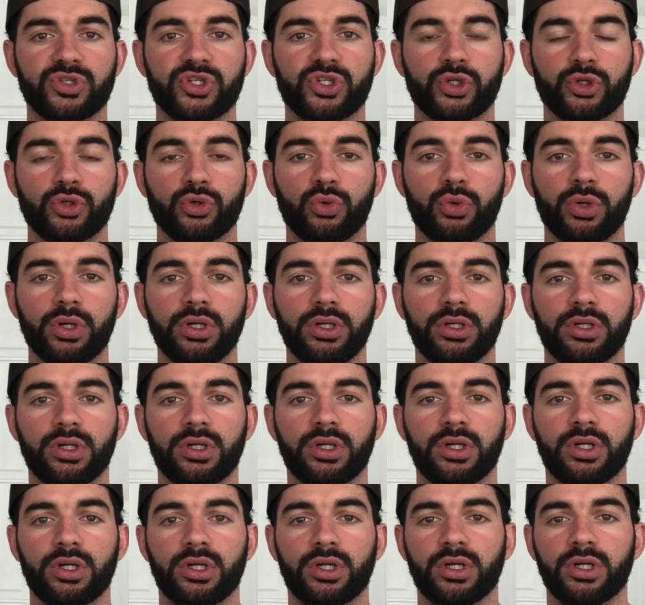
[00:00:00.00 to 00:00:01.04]
to
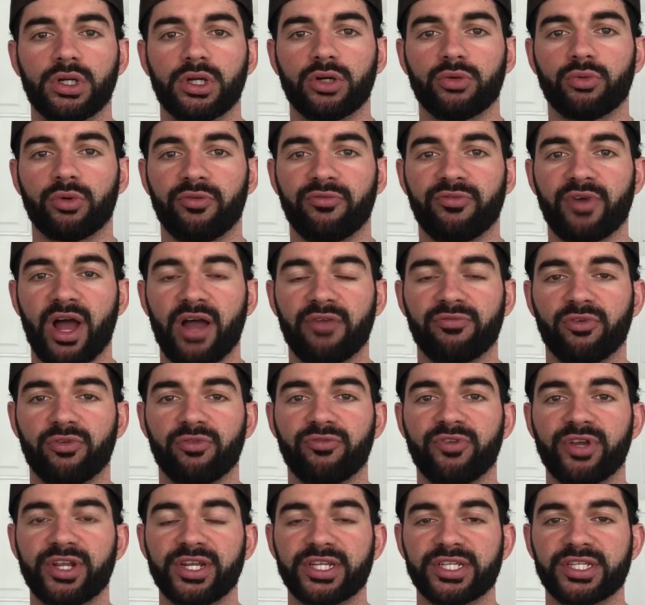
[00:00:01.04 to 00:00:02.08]
Revival
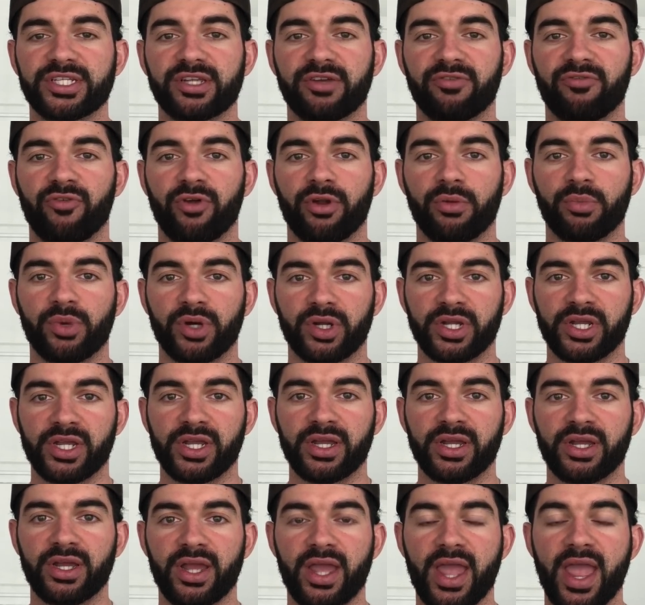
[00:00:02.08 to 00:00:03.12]
Fitness,
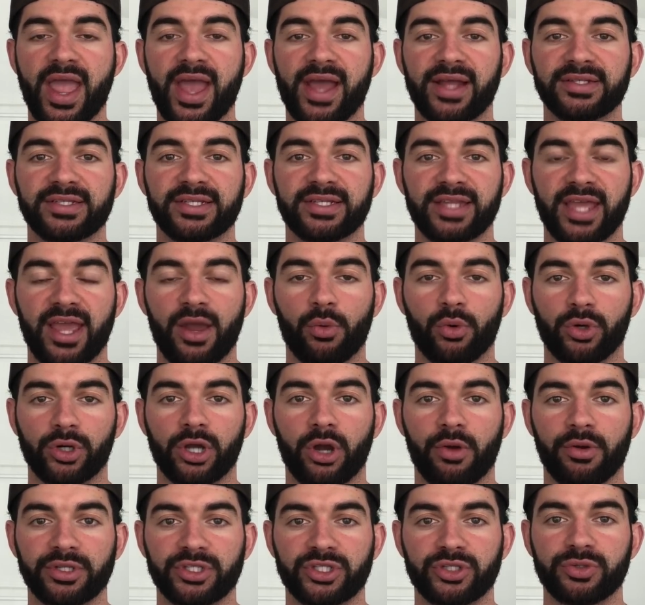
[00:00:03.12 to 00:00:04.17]
everybody. And today we're
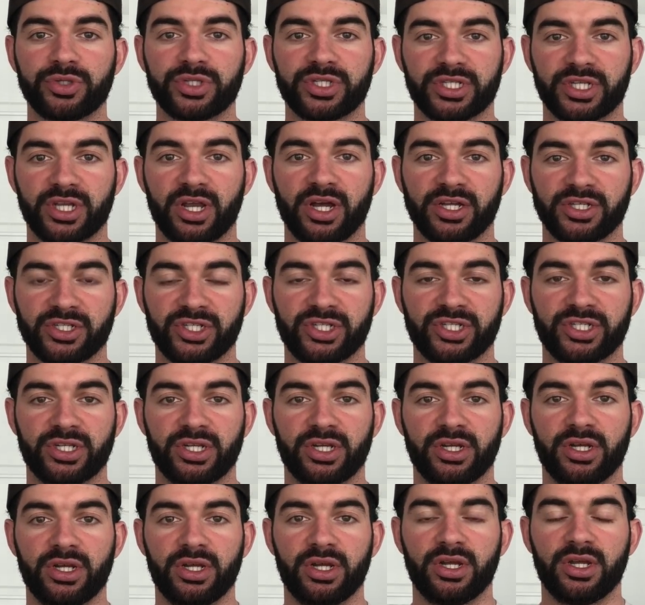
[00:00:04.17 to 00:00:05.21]
going to discuss
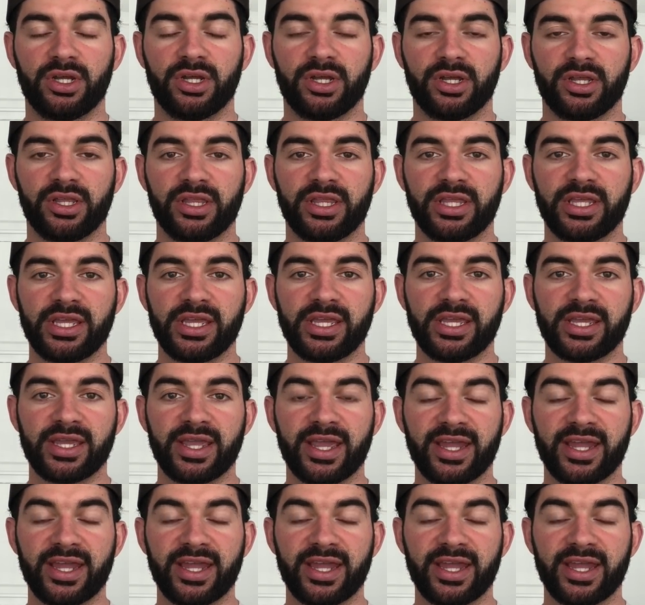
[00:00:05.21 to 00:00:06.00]
the